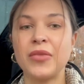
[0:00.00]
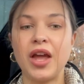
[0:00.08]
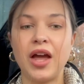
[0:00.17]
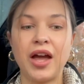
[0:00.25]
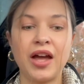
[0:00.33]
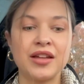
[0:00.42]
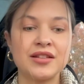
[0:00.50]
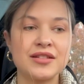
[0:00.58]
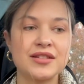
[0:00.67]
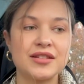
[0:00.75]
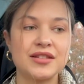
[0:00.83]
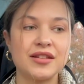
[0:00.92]
And
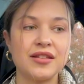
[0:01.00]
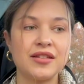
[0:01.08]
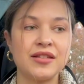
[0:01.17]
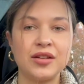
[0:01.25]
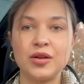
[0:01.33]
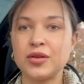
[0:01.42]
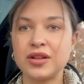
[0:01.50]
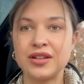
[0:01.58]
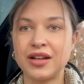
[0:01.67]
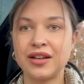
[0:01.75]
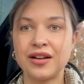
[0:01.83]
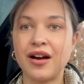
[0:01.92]
they know that
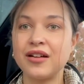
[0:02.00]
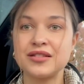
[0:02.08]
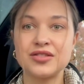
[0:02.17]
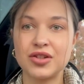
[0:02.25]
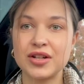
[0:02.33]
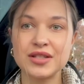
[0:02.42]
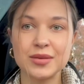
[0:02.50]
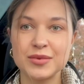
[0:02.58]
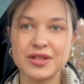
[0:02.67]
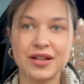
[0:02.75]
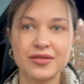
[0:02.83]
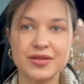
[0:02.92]
they can't trust
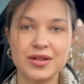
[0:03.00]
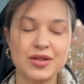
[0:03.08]
themselves.